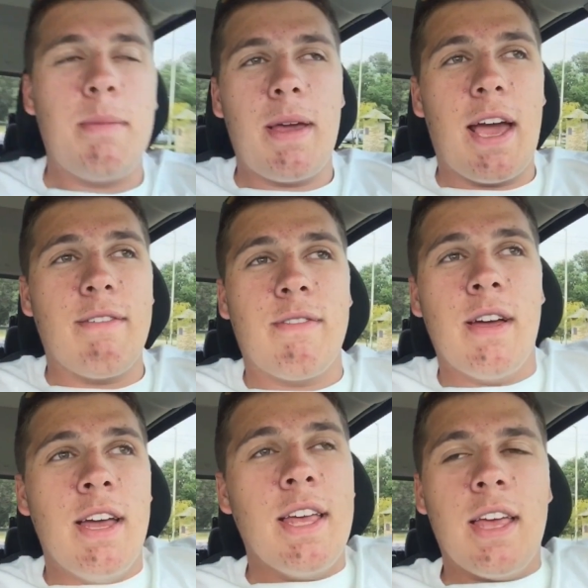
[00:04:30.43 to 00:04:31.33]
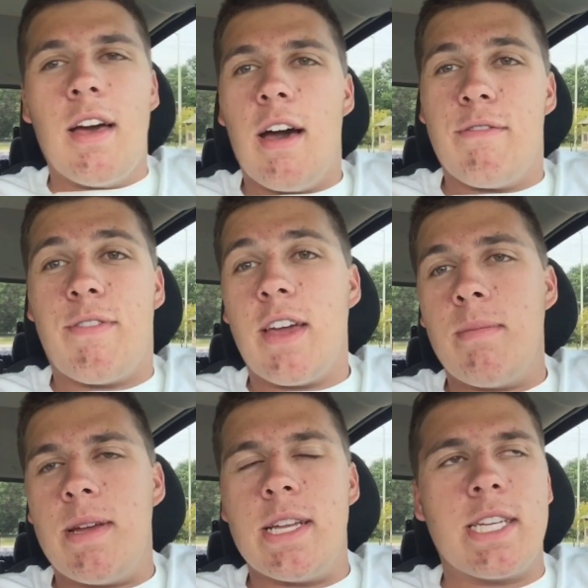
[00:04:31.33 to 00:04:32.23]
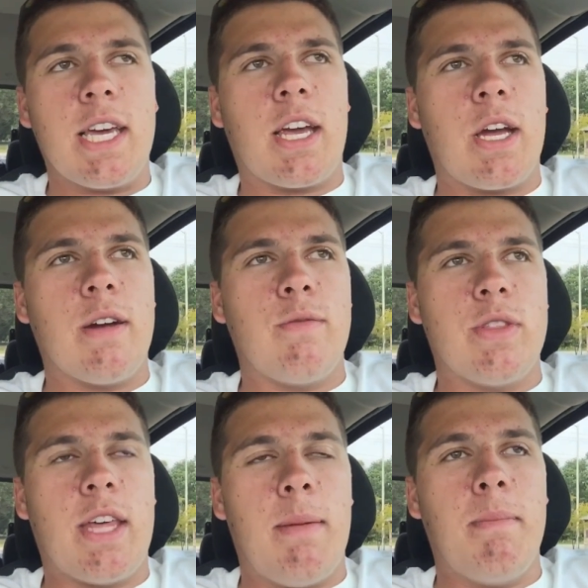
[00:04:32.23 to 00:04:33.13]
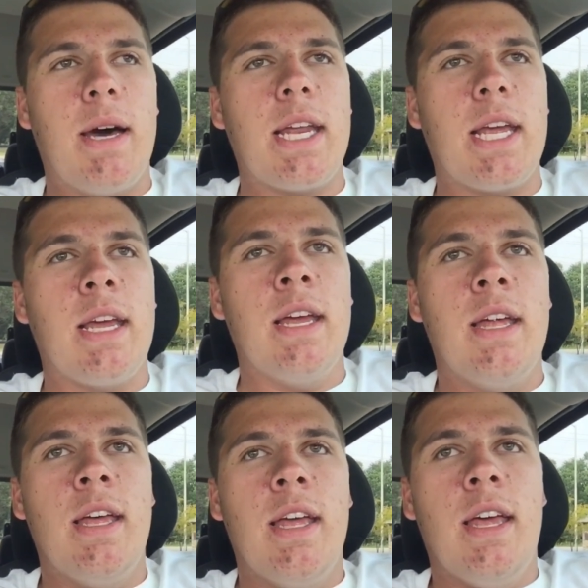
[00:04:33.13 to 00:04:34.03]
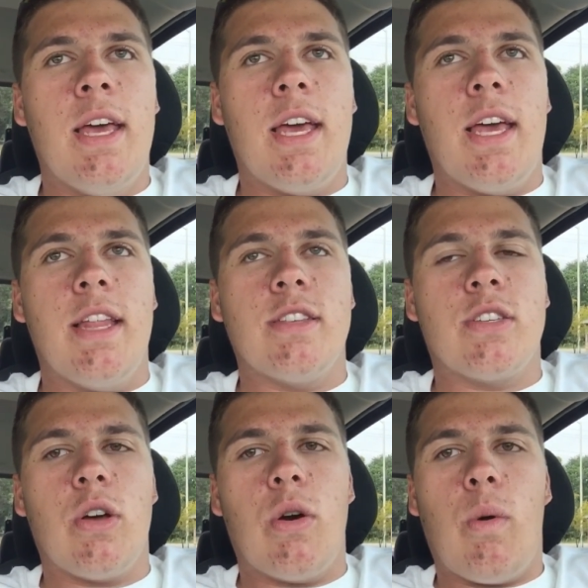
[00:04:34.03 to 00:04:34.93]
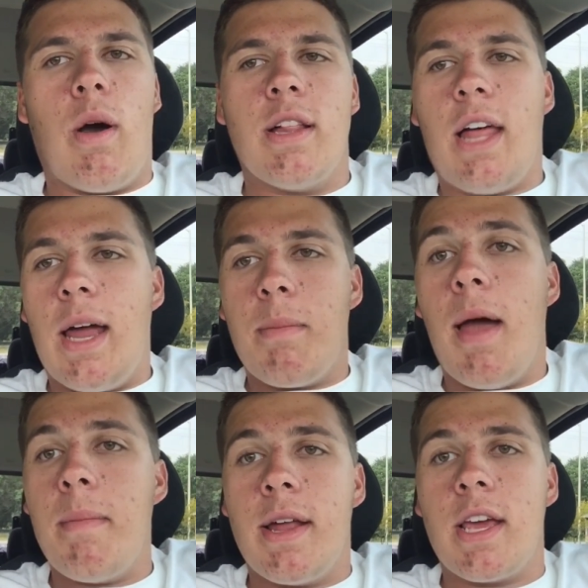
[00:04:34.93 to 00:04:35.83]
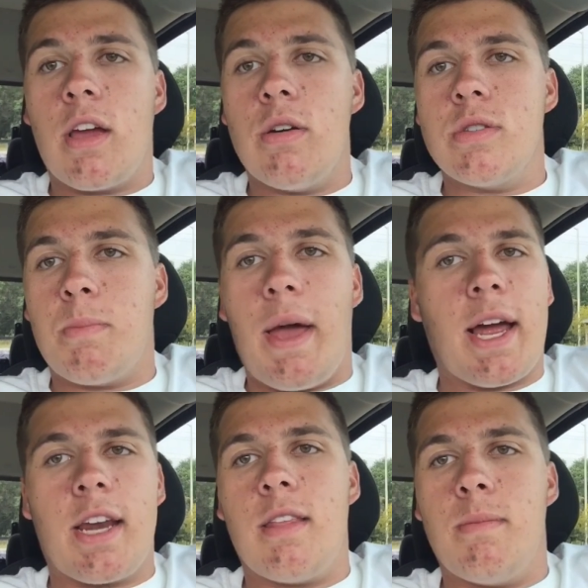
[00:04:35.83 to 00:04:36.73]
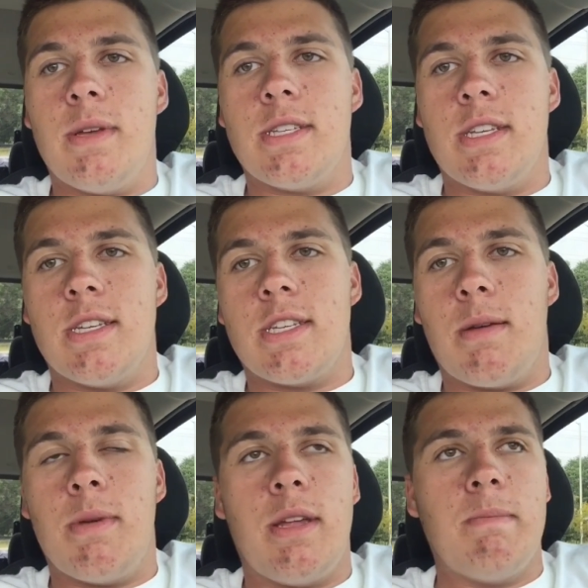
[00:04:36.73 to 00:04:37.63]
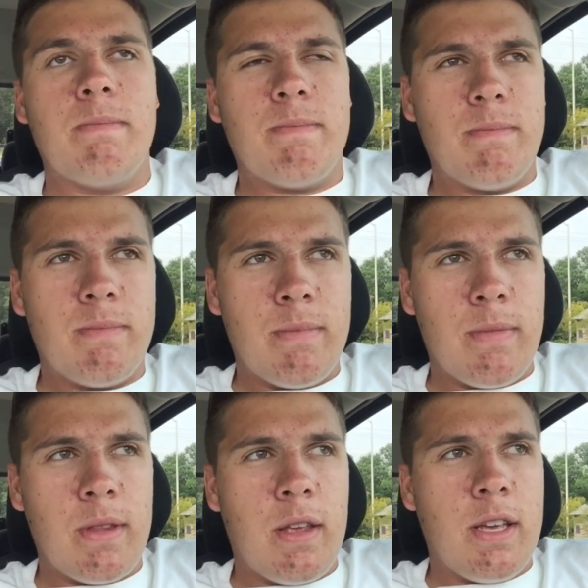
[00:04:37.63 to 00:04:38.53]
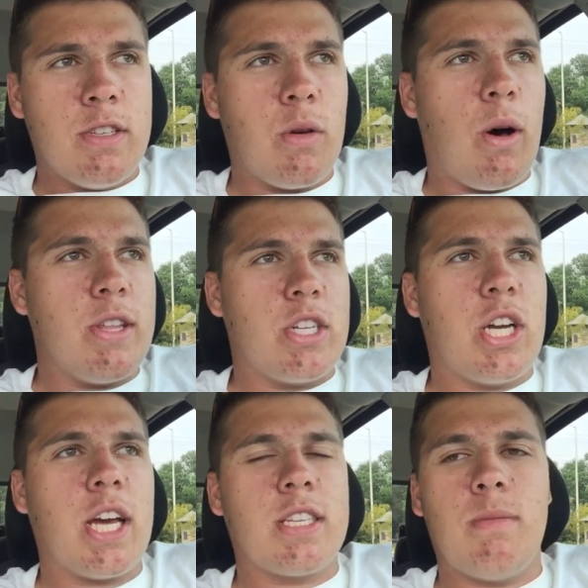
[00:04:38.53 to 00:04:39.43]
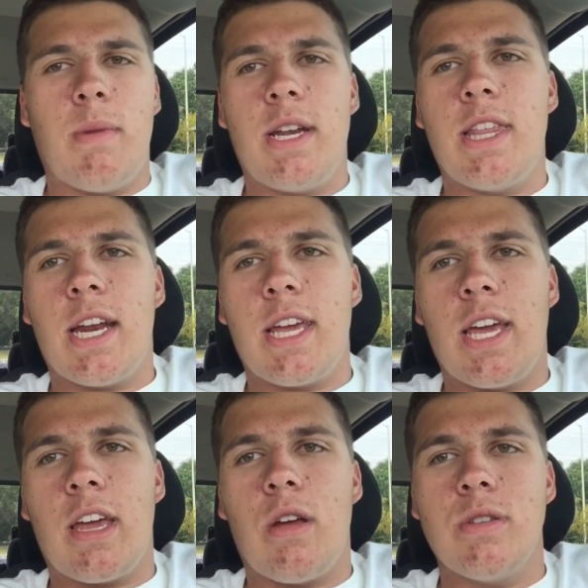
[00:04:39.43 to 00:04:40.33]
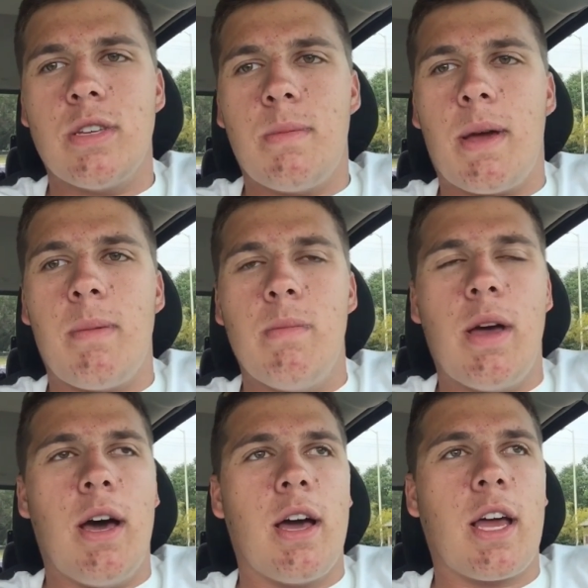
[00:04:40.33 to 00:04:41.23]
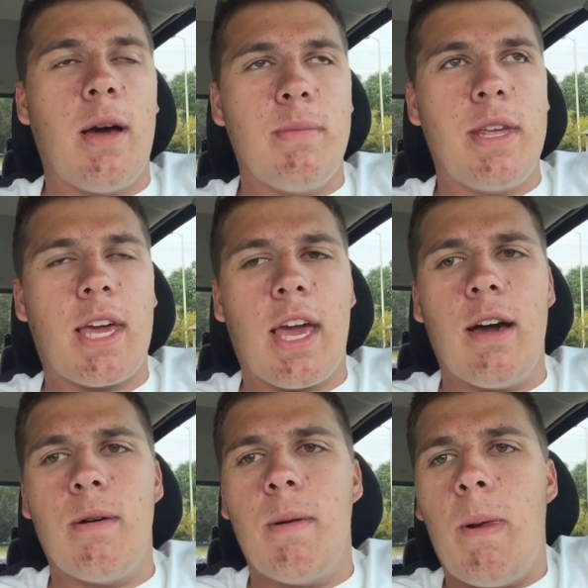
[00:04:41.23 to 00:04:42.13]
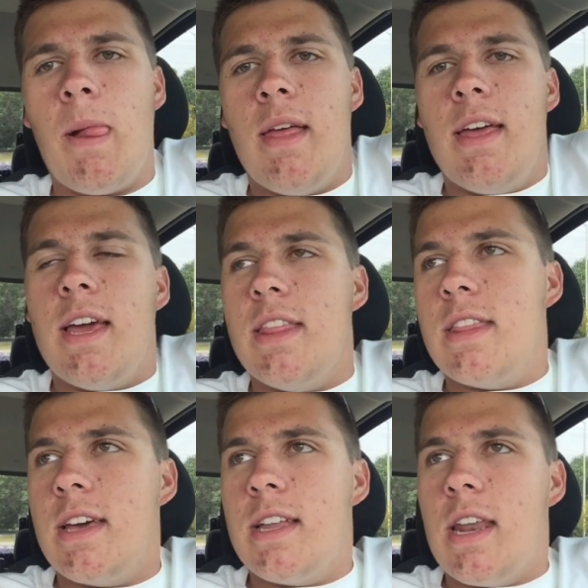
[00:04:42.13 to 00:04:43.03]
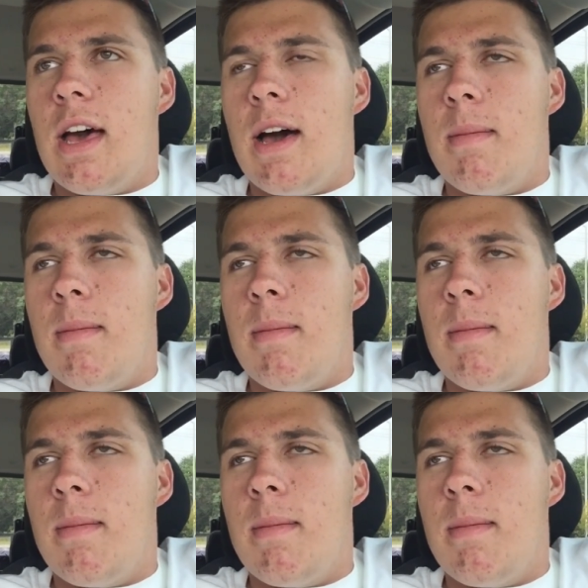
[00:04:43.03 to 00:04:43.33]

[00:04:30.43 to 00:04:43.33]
they may have a family to take care of with that money. And so a lot of my money goes back into the business. I mean, so all the checks and money that I get goes into my, company account. And then